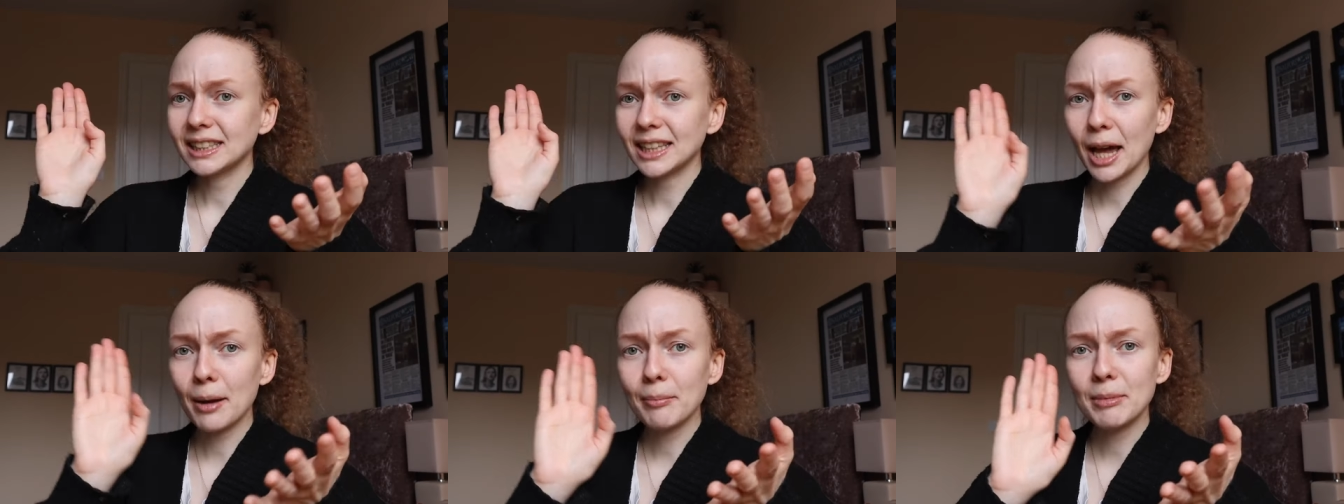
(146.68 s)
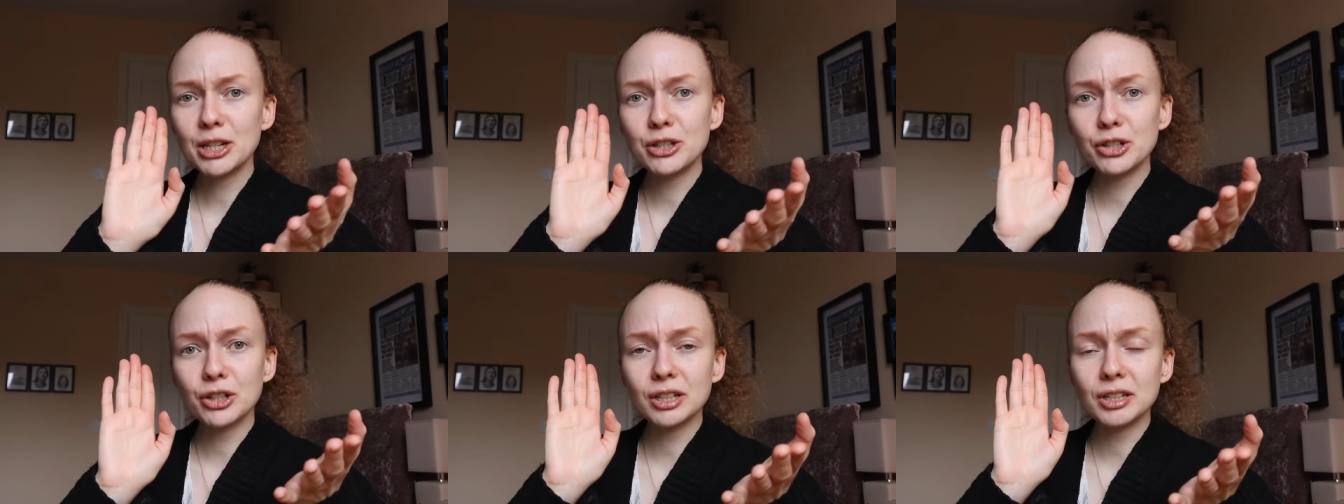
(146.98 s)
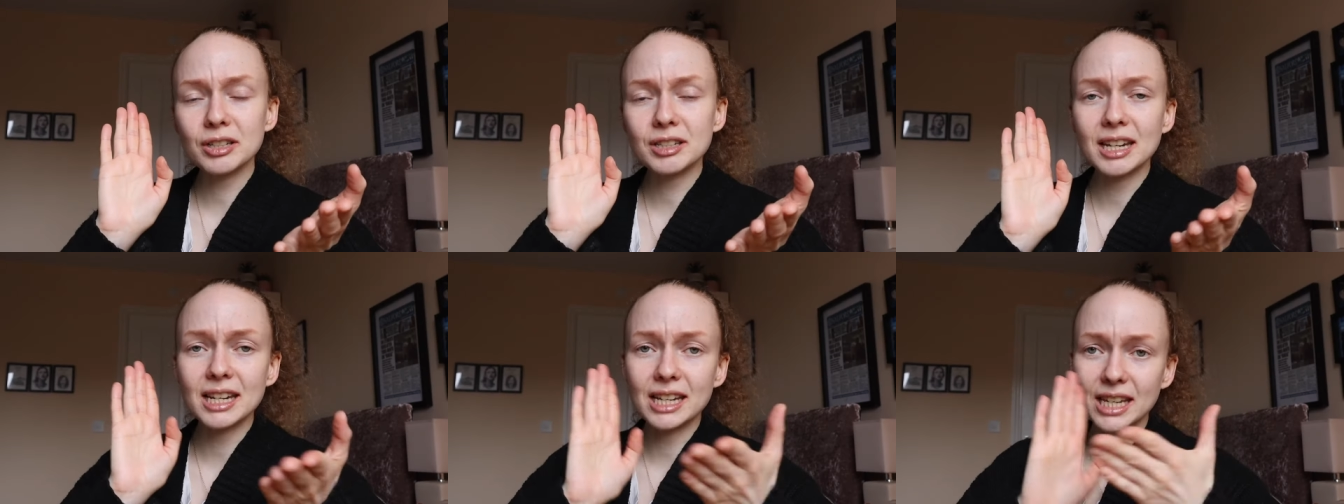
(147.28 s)
Let me
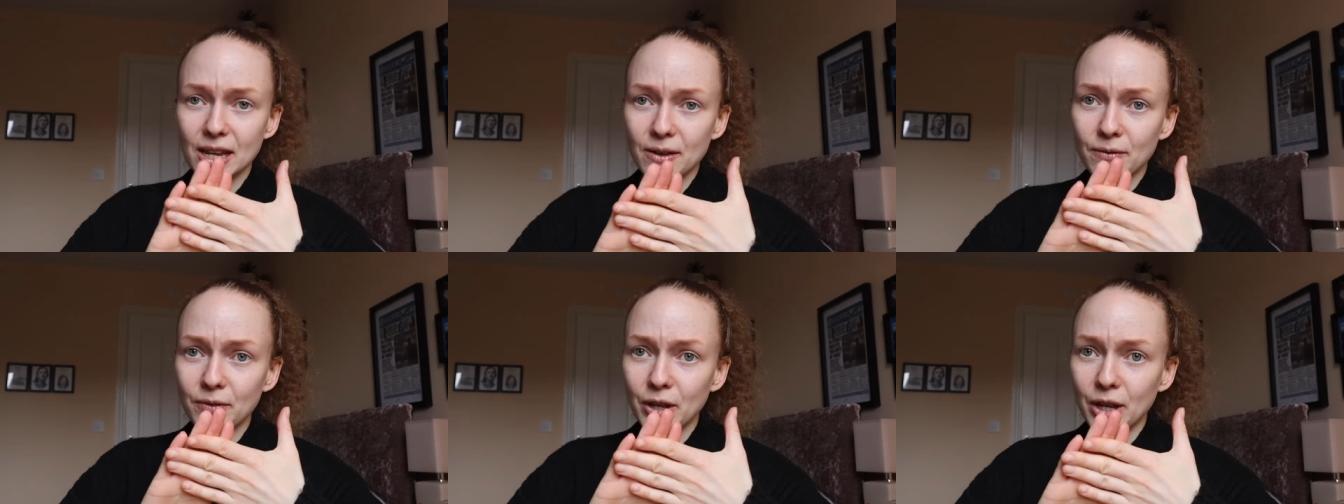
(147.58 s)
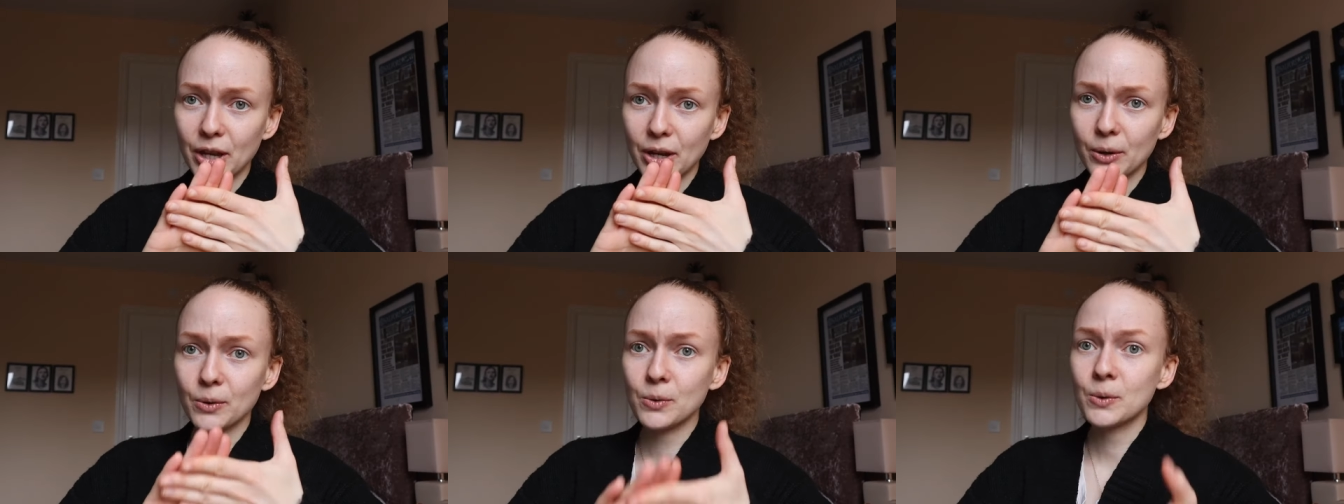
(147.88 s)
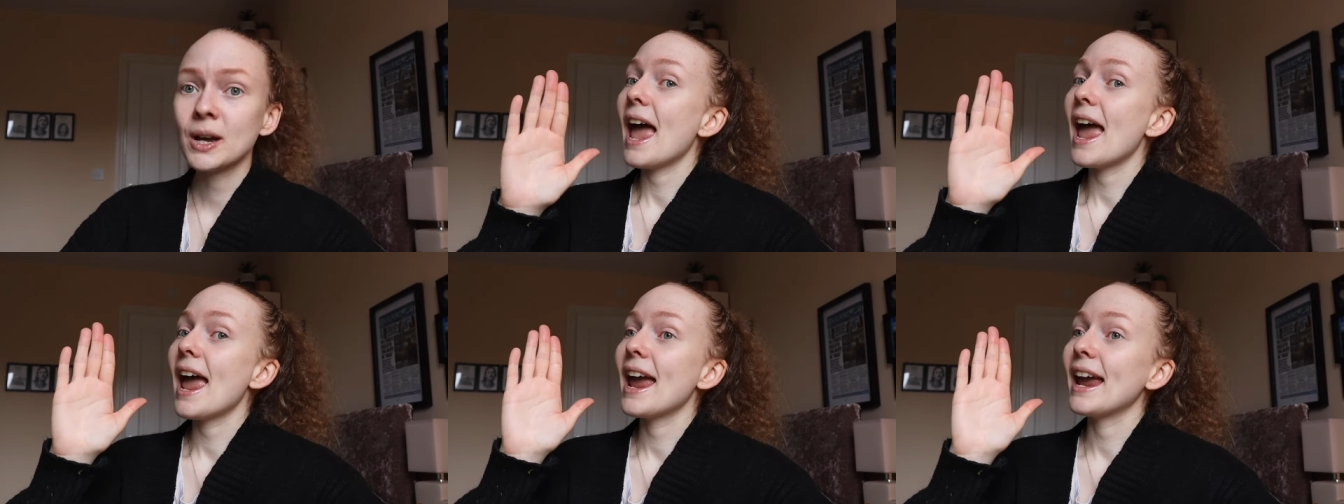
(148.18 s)
just give you
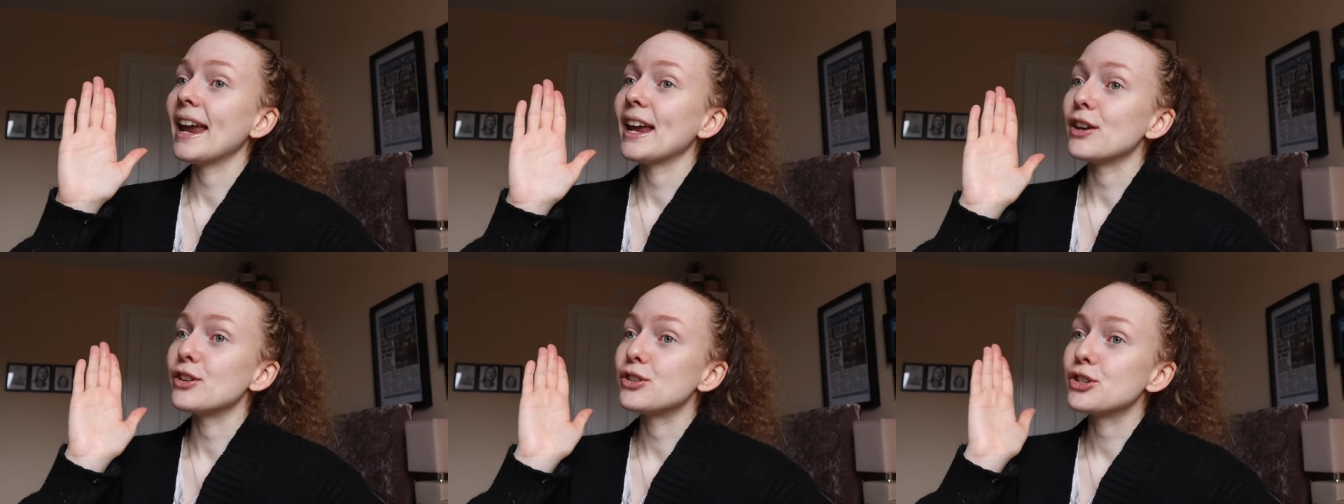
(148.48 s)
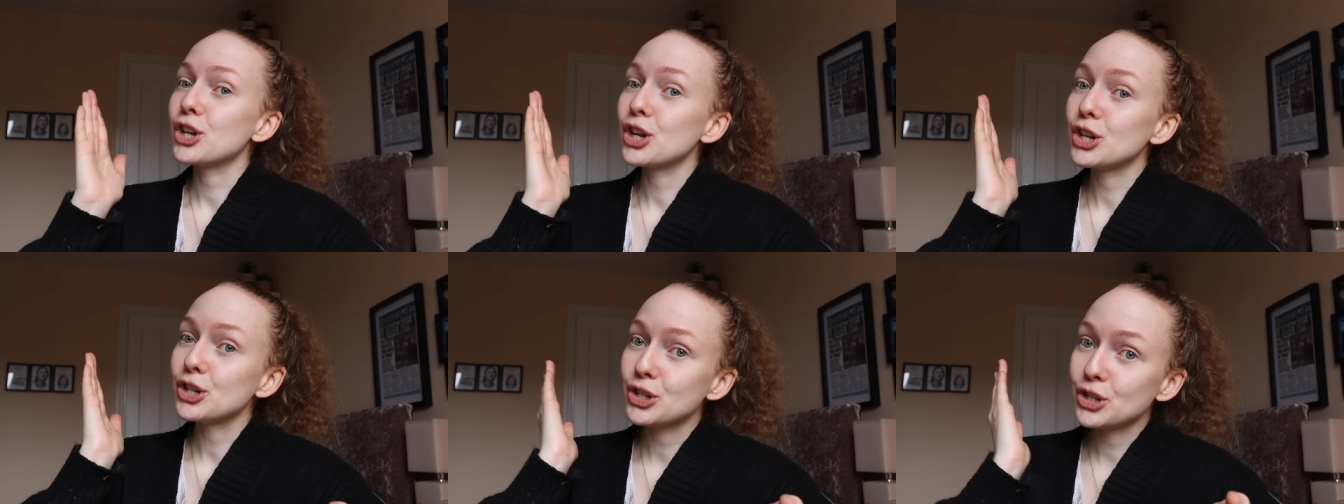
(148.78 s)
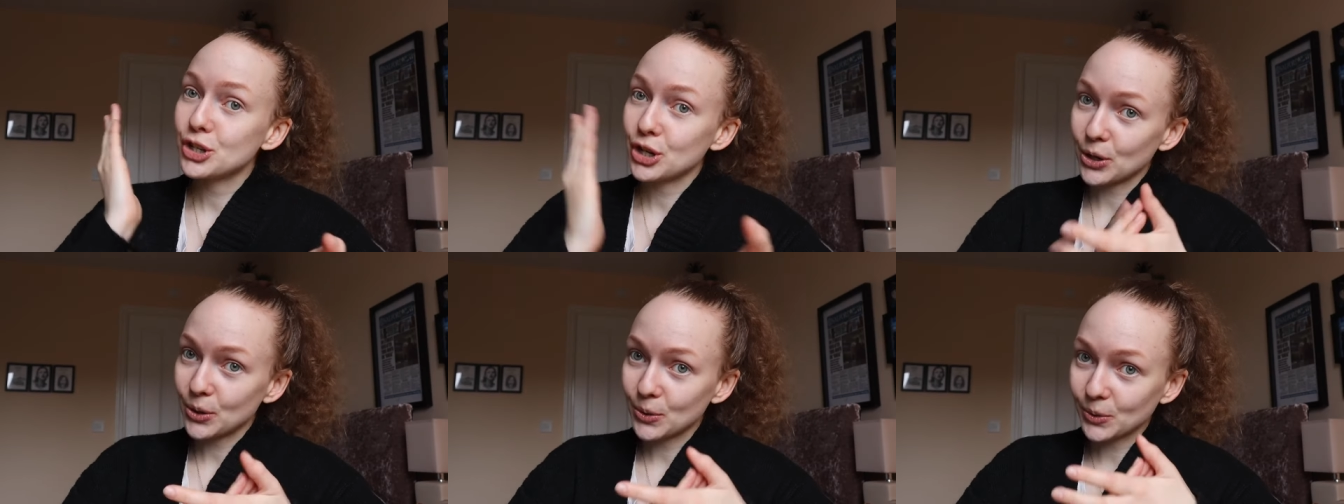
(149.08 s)
a
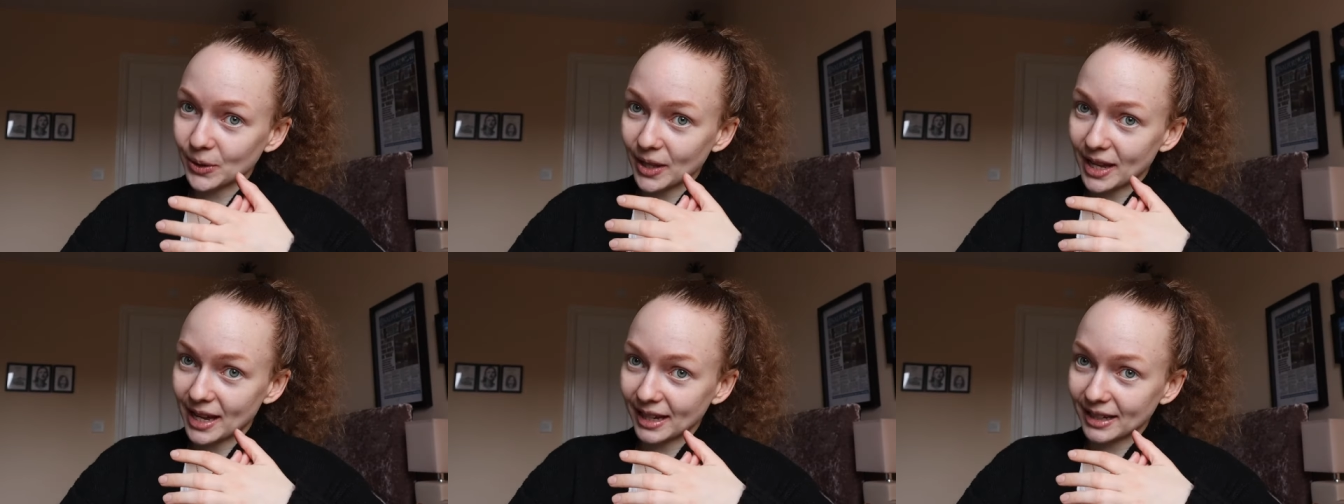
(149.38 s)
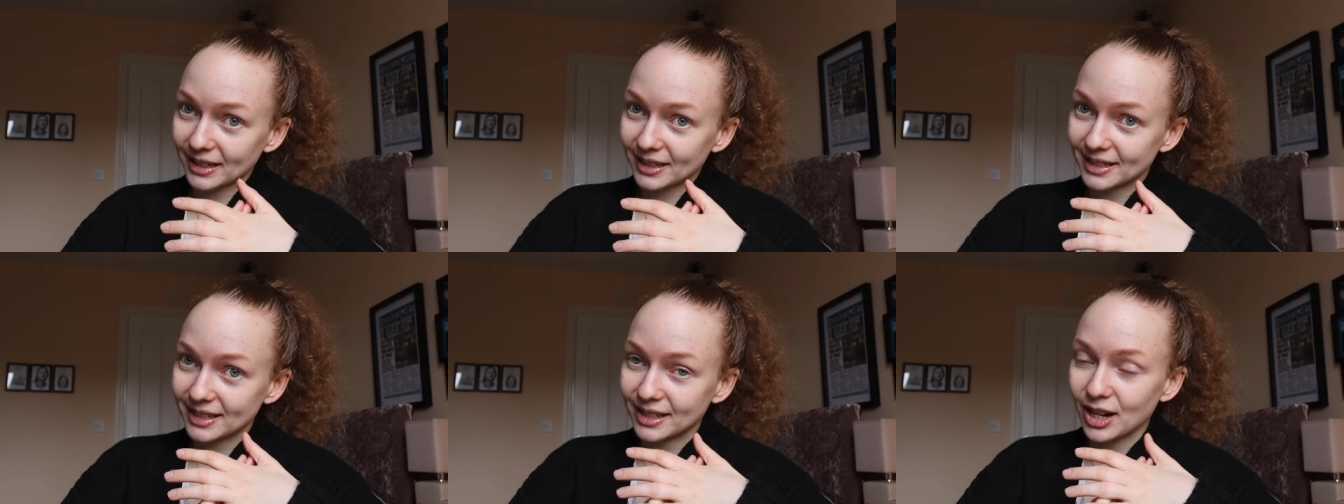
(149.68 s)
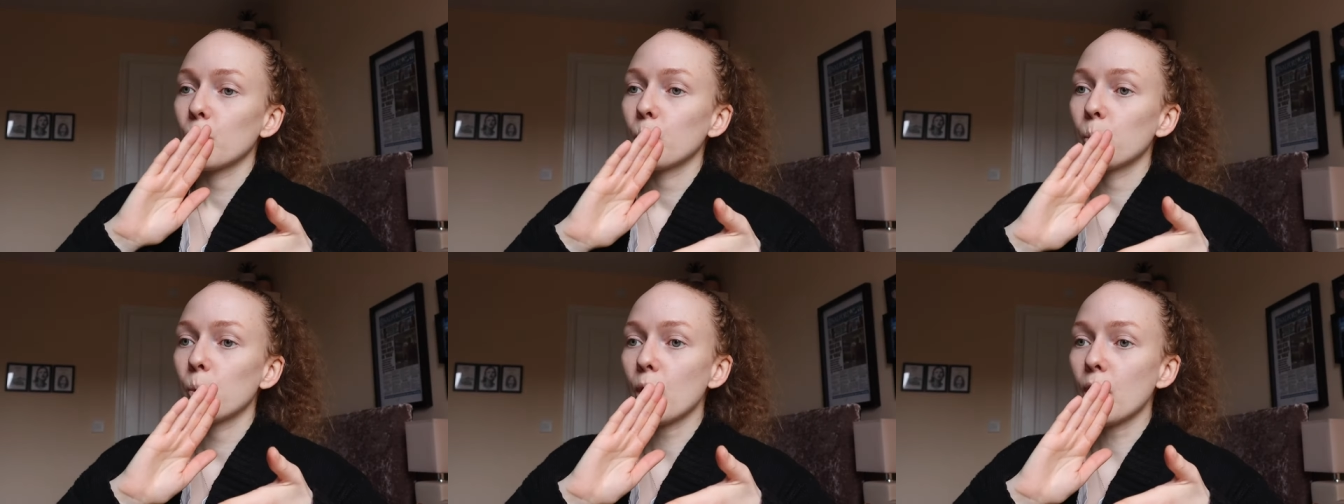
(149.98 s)
to-do list.
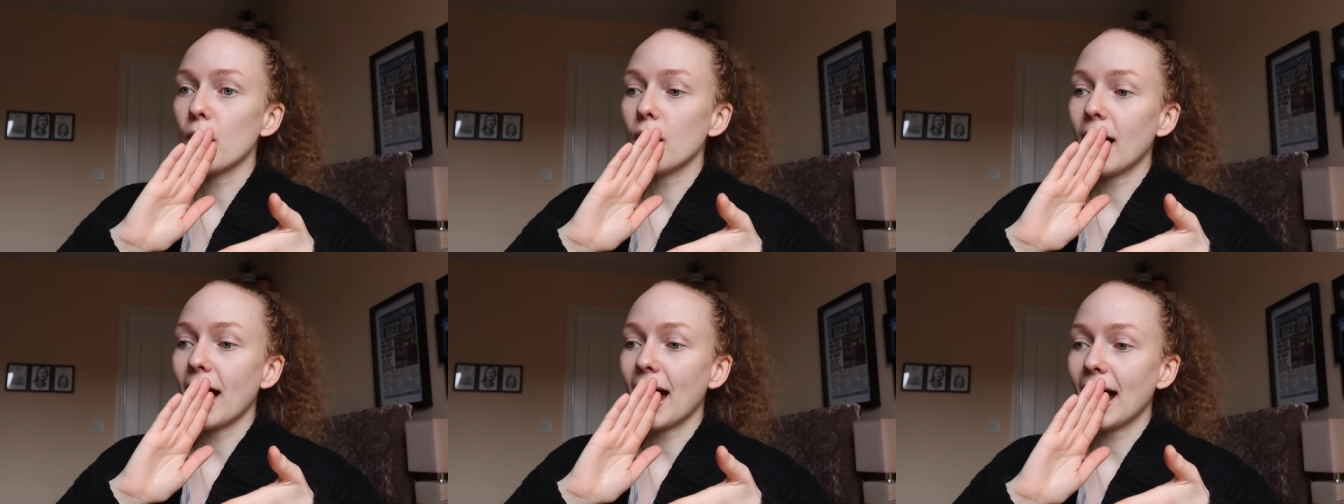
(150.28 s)
What